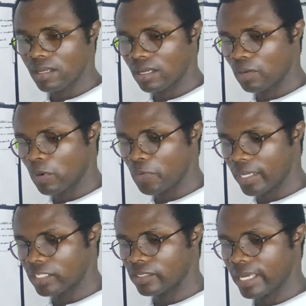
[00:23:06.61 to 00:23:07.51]
when we
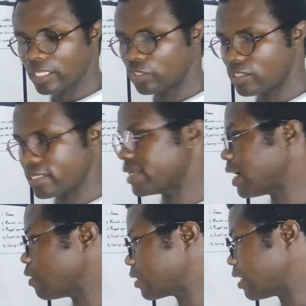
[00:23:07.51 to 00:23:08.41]
get to the actual design,
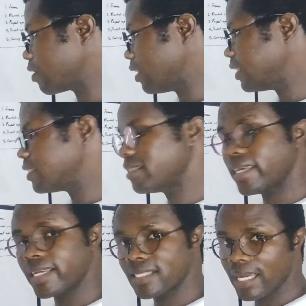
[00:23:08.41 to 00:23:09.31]
I will calculate
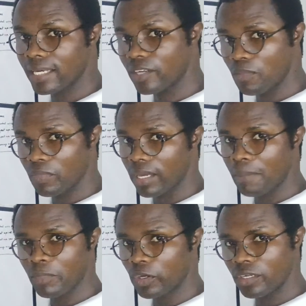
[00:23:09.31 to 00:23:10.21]
the exact number.
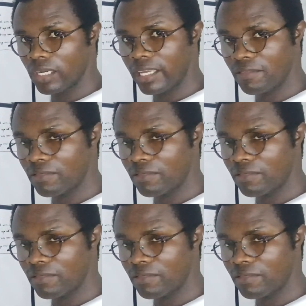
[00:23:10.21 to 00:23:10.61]
I'm not going to